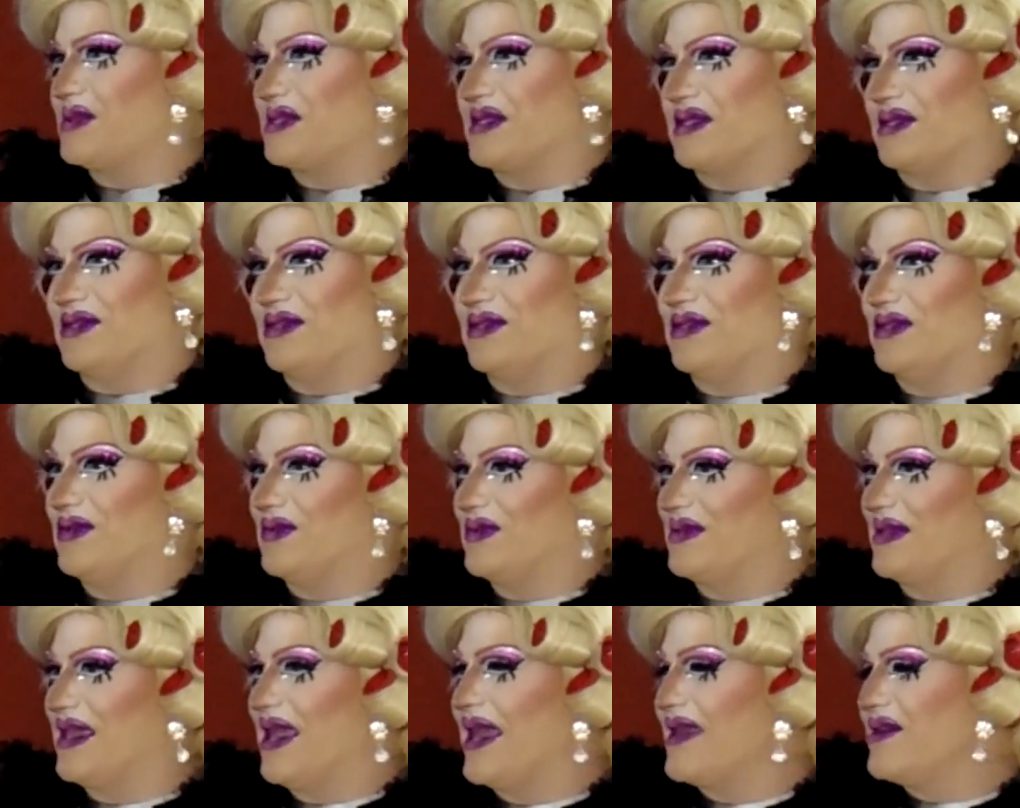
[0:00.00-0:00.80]

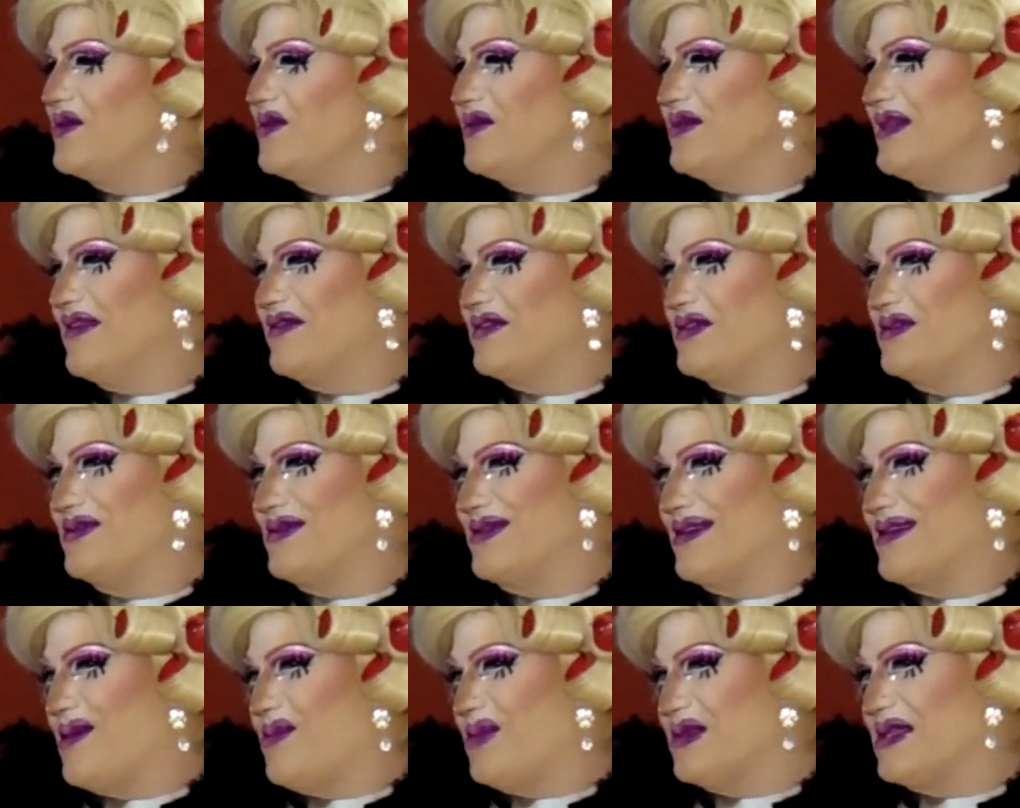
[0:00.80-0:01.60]
Absolutely. And you only have to
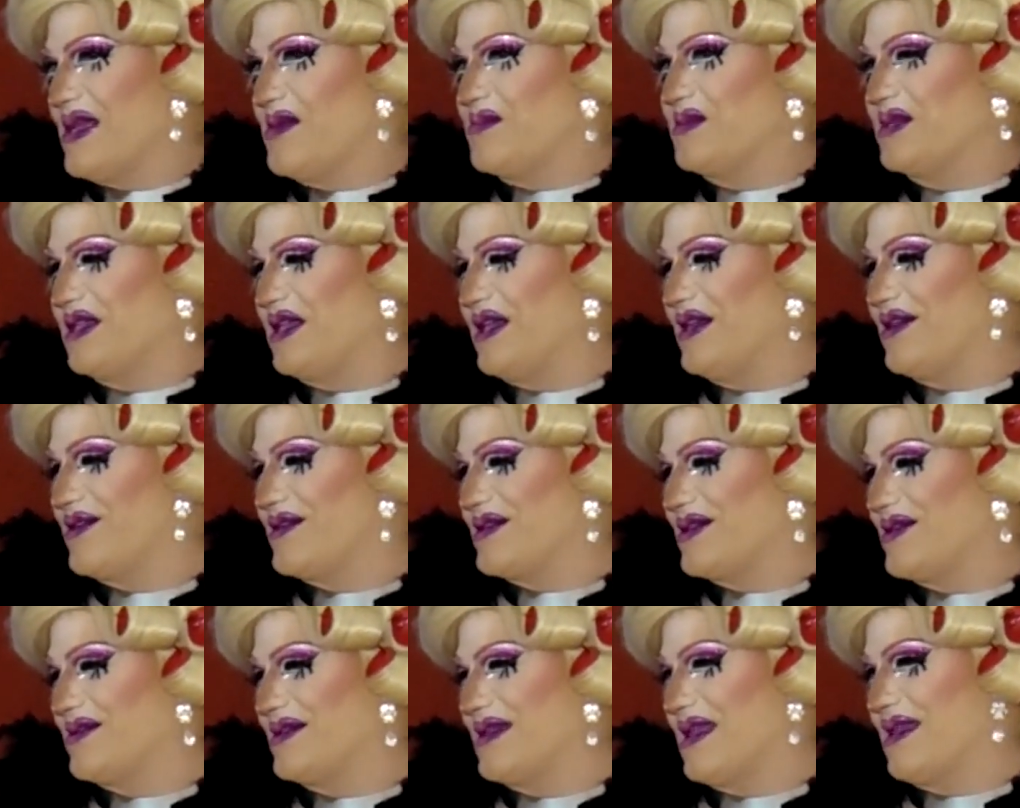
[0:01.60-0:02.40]
do it a couple times a
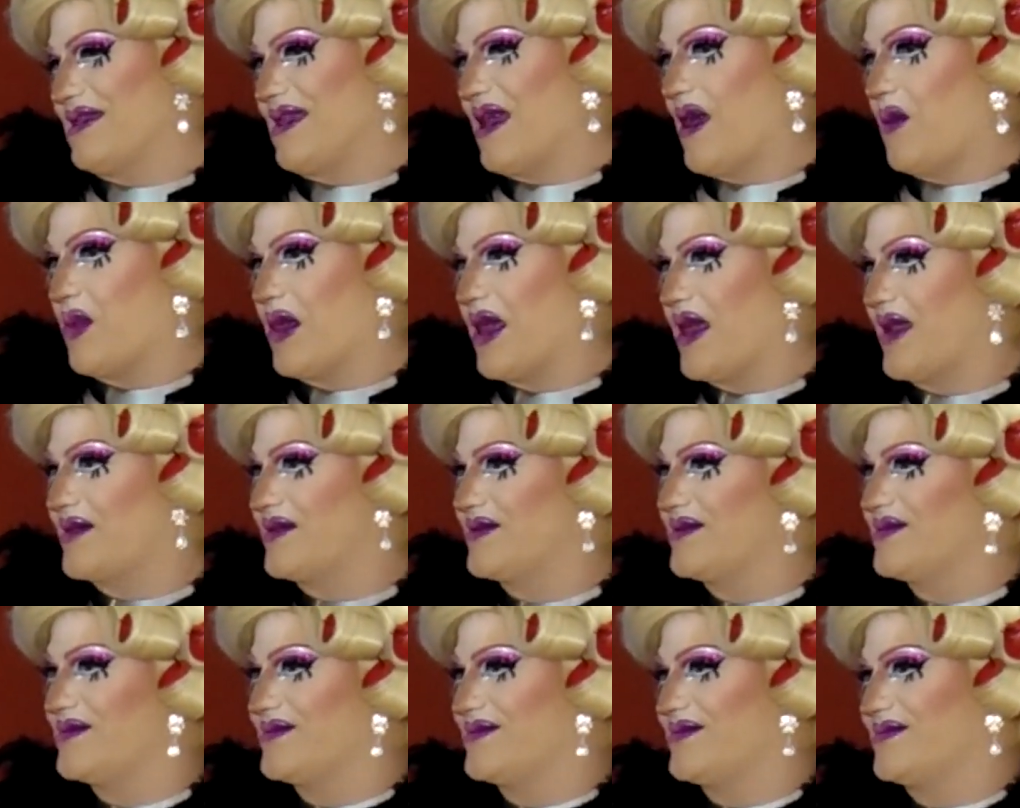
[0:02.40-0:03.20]
year, so it's not that
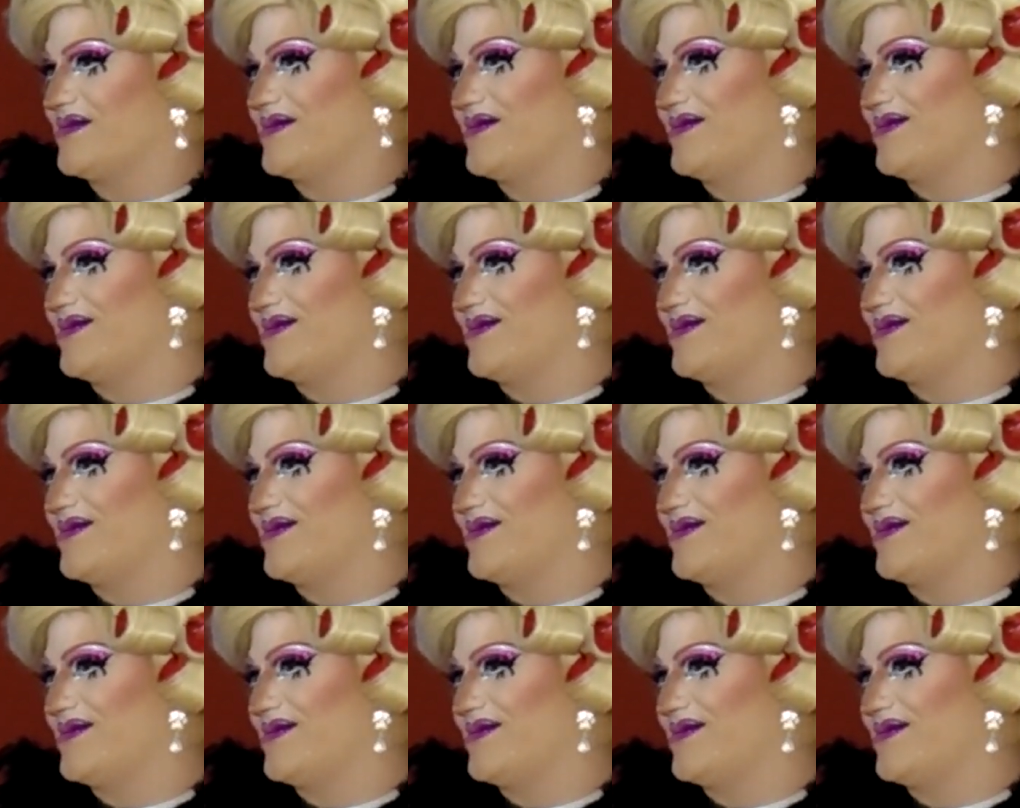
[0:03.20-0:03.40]
bad.